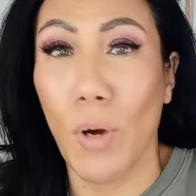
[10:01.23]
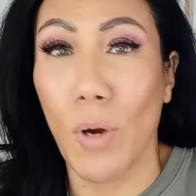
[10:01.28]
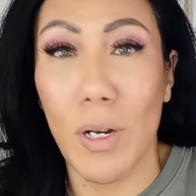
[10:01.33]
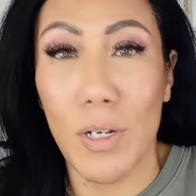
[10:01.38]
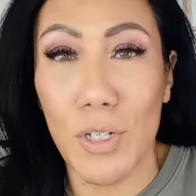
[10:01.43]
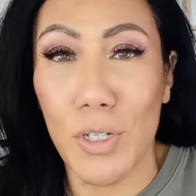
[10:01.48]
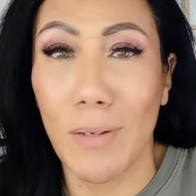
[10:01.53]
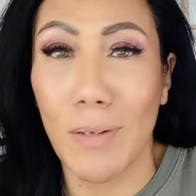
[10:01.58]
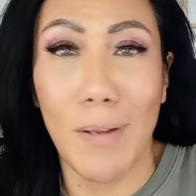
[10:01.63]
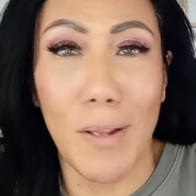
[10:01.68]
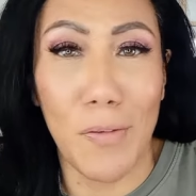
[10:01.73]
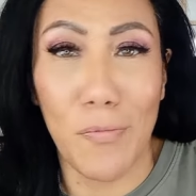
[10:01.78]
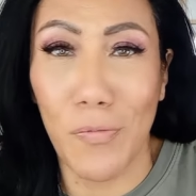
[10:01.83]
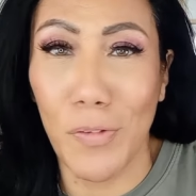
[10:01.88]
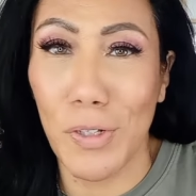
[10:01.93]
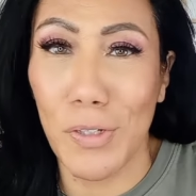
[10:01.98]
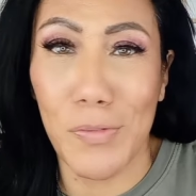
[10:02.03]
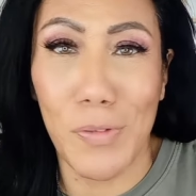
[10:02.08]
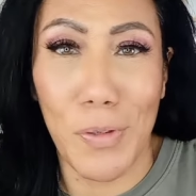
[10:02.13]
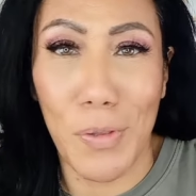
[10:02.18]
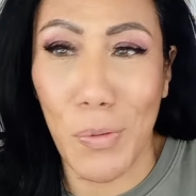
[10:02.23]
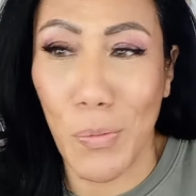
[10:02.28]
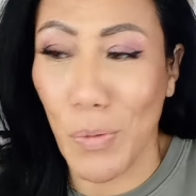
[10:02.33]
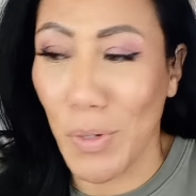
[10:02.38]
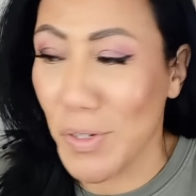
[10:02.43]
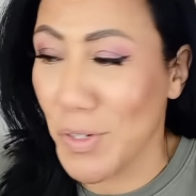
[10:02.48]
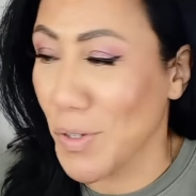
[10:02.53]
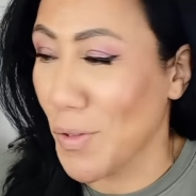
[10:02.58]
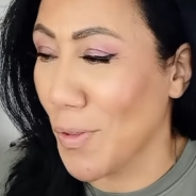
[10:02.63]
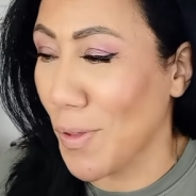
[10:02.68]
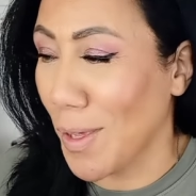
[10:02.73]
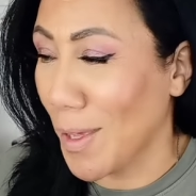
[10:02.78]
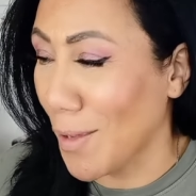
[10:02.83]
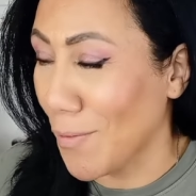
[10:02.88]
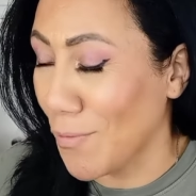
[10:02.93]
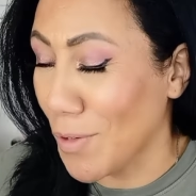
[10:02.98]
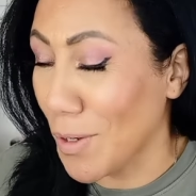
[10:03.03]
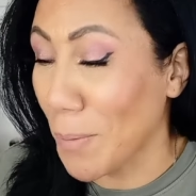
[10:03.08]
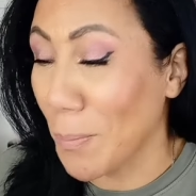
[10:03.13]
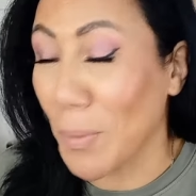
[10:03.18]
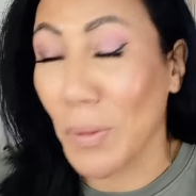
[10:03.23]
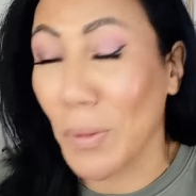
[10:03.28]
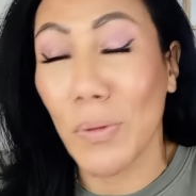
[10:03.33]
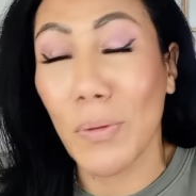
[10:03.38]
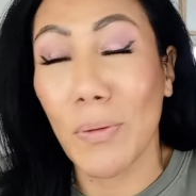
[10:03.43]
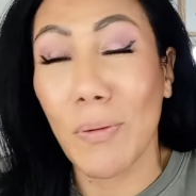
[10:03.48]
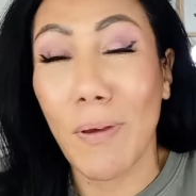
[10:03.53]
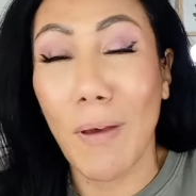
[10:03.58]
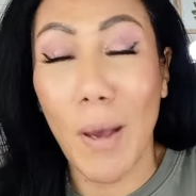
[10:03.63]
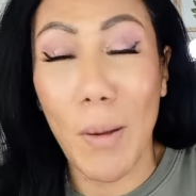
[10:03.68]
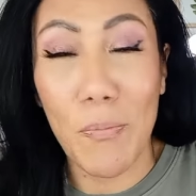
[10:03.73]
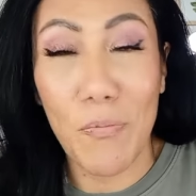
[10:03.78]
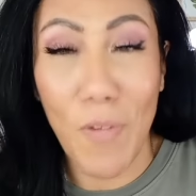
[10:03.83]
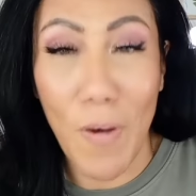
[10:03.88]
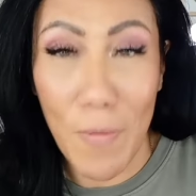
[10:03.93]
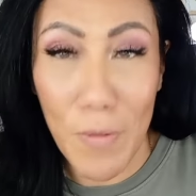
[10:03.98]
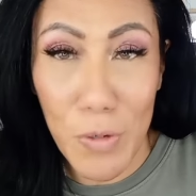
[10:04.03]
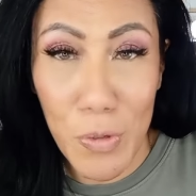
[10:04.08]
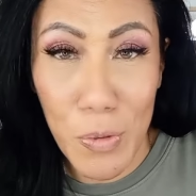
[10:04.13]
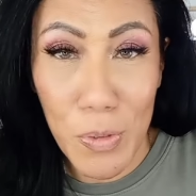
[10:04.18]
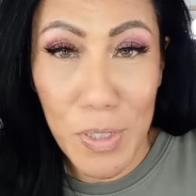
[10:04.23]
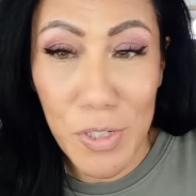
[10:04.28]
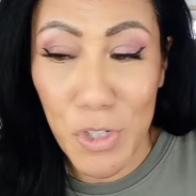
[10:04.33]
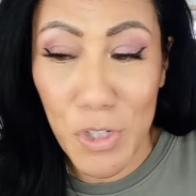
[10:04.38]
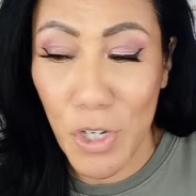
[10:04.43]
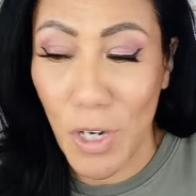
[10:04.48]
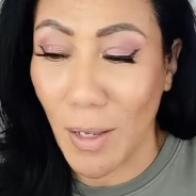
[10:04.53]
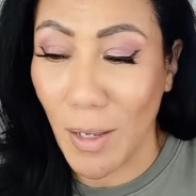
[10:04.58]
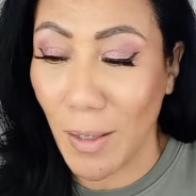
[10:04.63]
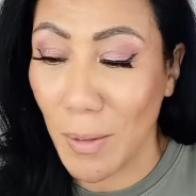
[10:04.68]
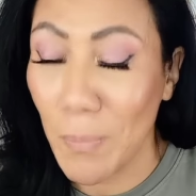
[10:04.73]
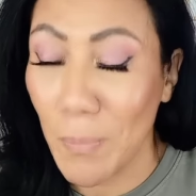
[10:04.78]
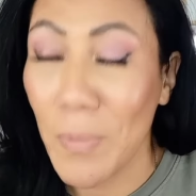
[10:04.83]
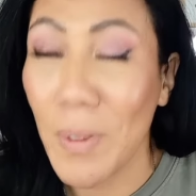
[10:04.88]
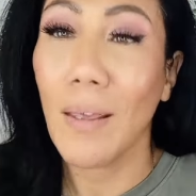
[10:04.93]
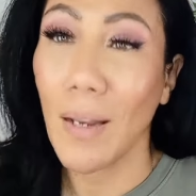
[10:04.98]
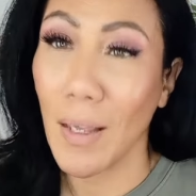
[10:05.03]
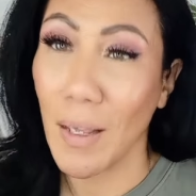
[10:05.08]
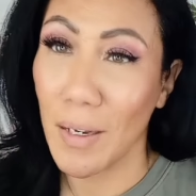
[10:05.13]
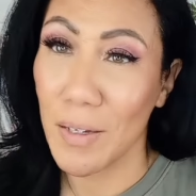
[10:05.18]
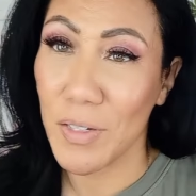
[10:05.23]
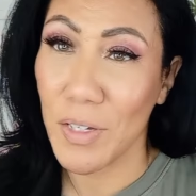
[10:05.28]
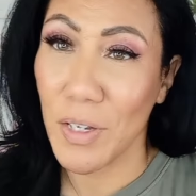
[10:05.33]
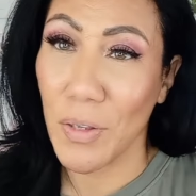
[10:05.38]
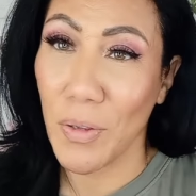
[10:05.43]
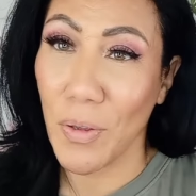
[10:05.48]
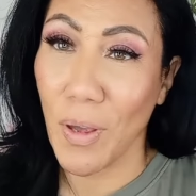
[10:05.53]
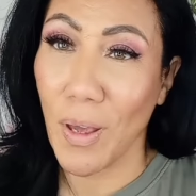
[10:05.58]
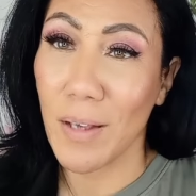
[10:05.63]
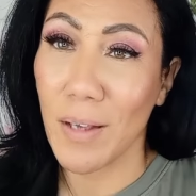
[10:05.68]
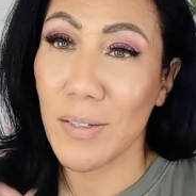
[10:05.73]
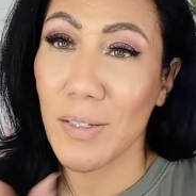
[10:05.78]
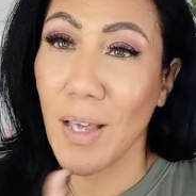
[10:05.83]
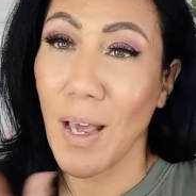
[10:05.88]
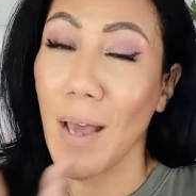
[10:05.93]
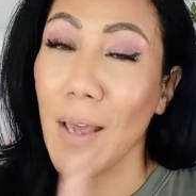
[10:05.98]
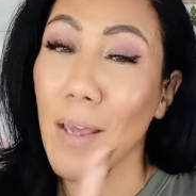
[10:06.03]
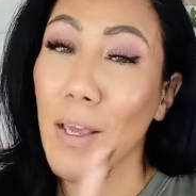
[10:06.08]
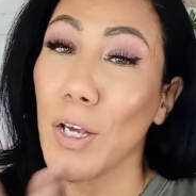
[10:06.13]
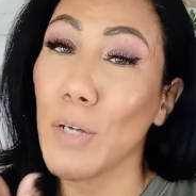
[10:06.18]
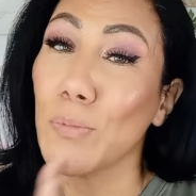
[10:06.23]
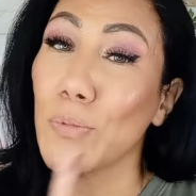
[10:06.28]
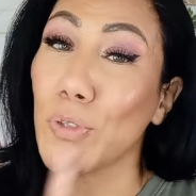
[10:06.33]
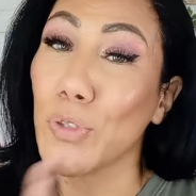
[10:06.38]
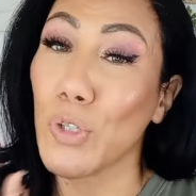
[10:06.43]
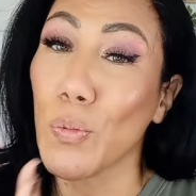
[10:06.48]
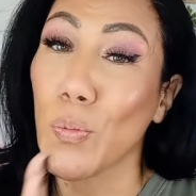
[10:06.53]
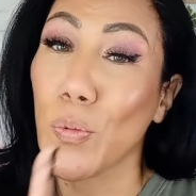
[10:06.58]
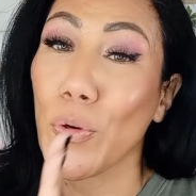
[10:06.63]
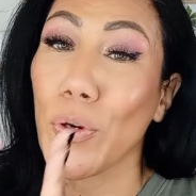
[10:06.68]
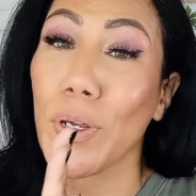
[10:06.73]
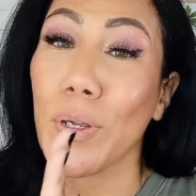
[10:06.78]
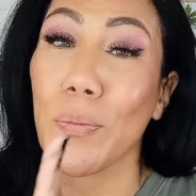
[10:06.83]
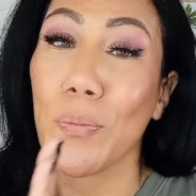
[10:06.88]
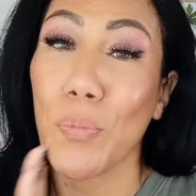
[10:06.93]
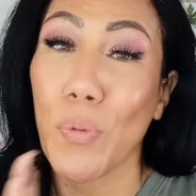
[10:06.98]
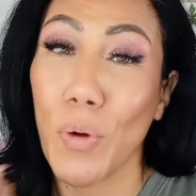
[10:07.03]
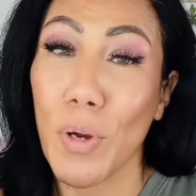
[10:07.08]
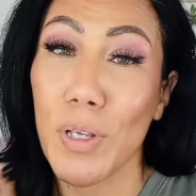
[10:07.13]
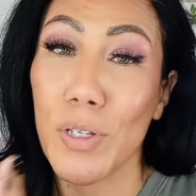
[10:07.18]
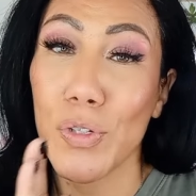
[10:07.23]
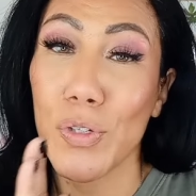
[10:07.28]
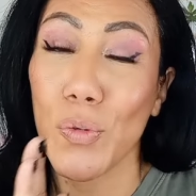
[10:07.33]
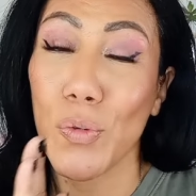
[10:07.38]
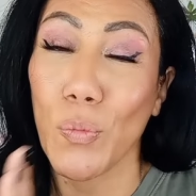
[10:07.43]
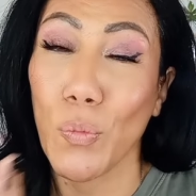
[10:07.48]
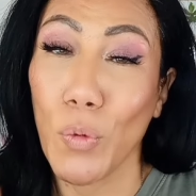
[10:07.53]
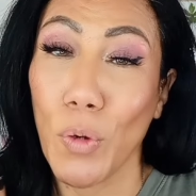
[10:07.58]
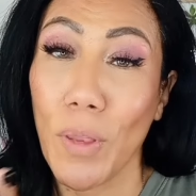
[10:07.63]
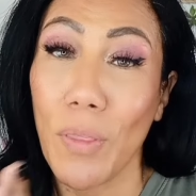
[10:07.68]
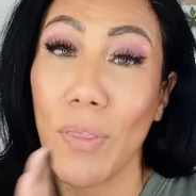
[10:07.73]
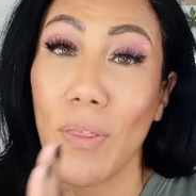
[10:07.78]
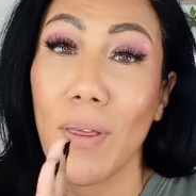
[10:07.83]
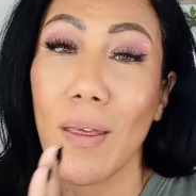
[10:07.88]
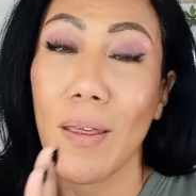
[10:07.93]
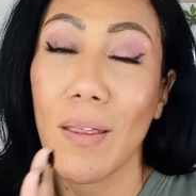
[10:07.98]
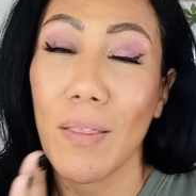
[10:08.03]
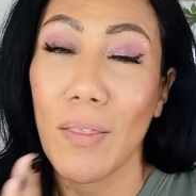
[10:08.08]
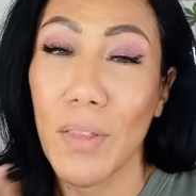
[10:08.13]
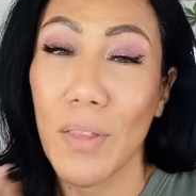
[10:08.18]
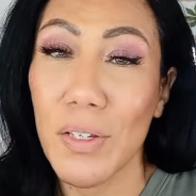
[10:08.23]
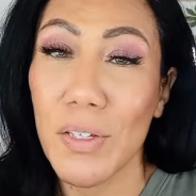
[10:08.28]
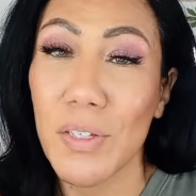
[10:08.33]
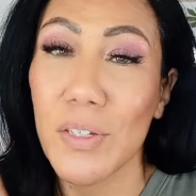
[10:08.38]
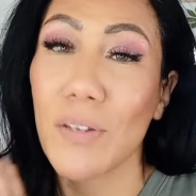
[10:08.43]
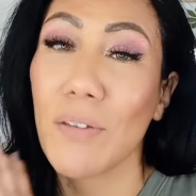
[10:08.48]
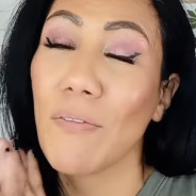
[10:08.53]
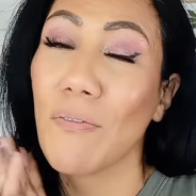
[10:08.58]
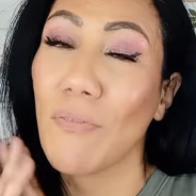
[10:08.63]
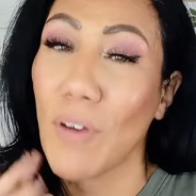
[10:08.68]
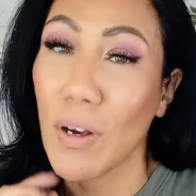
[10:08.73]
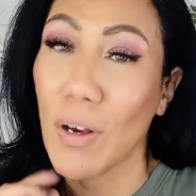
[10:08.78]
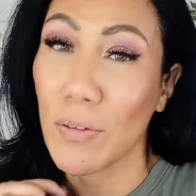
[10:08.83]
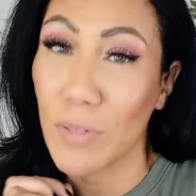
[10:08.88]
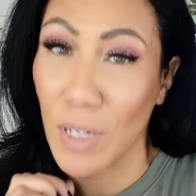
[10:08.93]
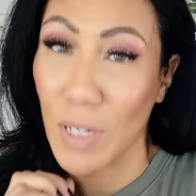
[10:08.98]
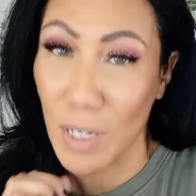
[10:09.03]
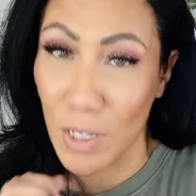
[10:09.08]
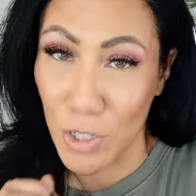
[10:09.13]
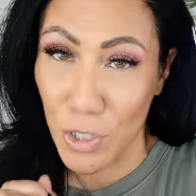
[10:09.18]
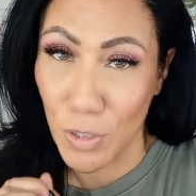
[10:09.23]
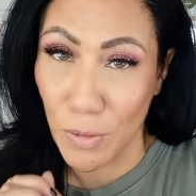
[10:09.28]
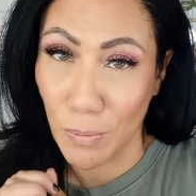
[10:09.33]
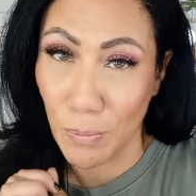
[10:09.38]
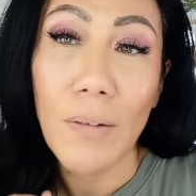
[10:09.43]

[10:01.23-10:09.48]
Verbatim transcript: watched Netflix like the rest of the evening. But I'm finally doing this check in. And I gotta say, you guys, I am super impressed with this foundation.